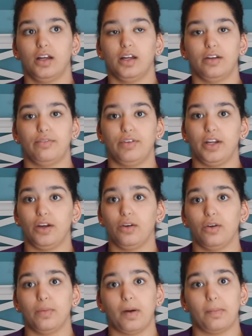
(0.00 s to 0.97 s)
a
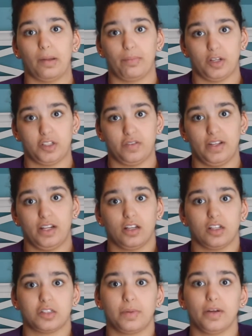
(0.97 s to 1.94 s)
video about my breastfeeding
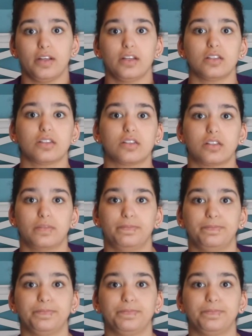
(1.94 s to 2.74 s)
experience.